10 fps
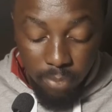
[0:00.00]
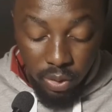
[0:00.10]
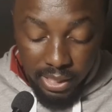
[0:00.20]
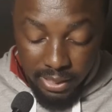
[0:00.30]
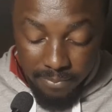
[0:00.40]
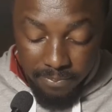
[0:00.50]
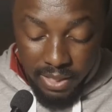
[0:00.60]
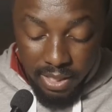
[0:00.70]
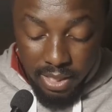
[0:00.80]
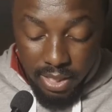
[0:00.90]
Burkin.
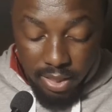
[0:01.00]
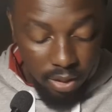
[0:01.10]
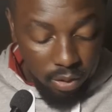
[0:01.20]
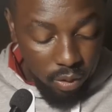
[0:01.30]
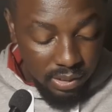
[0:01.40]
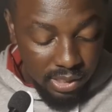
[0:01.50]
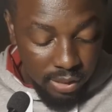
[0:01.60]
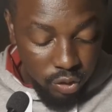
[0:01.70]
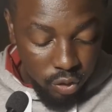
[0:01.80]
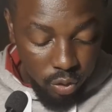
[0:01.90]
The horns
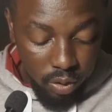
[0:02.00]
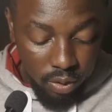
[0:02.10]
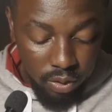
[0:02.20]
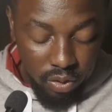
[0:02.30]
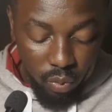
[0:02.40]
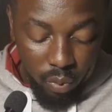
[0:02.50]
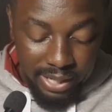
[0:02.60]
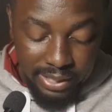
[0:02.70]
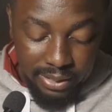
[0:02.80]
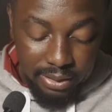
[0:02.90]
are strong
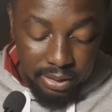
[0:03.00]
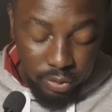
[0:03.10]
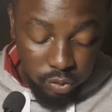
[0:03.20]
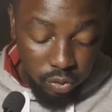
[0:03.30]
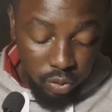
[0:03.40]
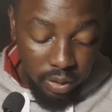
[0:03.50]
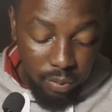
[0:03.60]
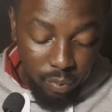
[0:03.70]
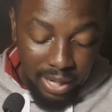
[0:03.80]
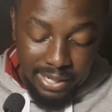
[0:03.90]

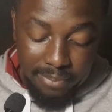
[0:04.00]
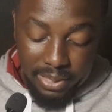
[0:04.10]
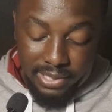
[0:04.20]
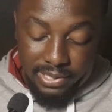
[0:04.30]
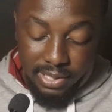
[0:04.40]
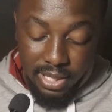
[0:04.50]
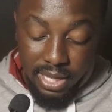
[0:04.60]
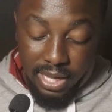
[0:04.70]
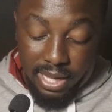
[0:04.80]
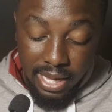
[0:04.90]
and widely placed,
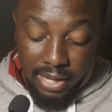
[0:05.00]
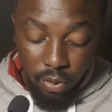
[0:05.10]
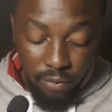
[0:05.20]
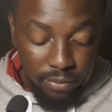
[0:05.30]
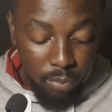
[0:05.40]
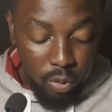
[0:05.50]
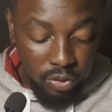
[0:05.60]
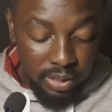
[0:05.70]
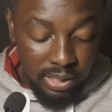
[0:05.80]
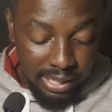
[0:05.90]
and of a
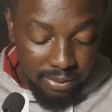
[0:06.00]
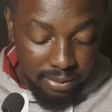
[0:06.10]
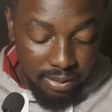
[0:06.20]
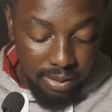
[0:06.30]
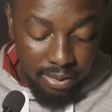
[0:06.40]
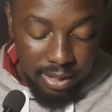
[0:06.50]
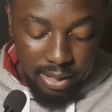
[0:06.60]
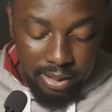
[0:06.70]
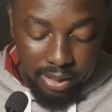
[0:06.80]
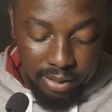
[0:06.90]
moderate length. They
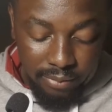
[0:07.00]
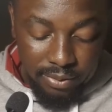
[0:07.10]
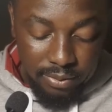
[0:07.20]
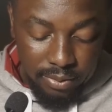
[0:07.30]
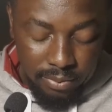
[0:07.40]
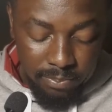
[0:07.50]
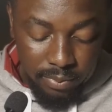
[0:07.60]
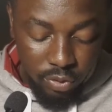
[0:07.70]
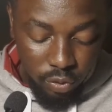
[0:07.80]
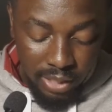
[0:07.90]
are curved
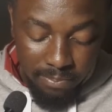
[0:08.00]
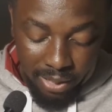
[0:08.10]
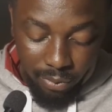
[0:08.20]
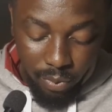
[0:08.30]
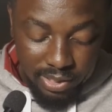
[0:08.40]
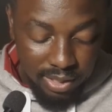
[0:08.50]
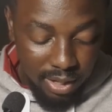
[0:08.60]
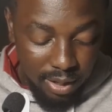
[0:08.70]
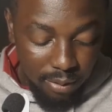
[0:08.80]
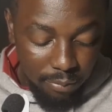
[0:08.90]
straight backwards
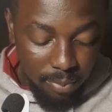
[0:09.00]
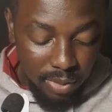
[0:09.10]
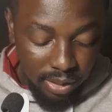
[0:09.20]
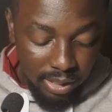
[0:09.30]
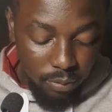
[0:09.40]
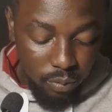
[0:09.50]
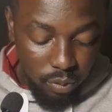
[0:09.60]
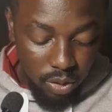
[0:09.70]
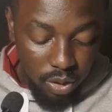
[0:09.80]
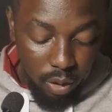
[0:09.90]
from the
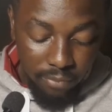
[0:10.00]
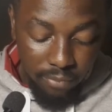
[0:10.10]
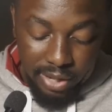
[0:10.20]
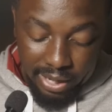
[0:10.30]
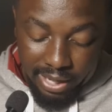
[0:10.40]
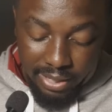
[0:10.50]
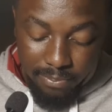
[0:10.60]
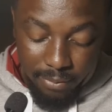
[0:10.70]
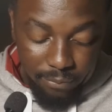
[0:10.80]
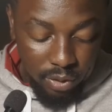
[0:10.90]
crown of the
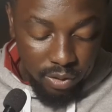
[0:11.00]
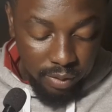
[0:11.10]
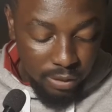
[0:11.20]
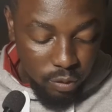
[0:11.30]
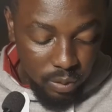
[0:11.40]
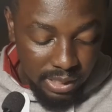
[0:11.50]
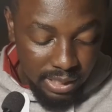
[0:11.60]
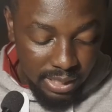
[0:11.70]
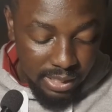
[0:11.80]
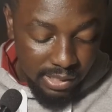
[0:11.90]
head before
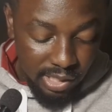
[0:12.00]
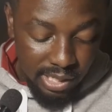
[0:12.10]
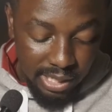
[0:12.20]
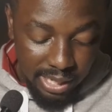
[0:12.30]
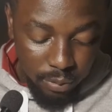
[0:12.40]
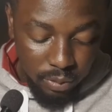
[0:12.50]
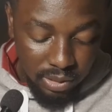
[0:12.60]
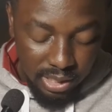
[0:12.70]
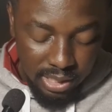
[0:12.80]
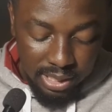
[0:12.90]
gradually turning
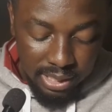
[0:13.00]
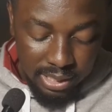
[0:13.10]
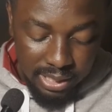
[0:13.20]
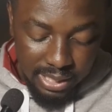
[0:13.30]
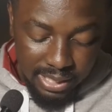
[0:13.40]
out in a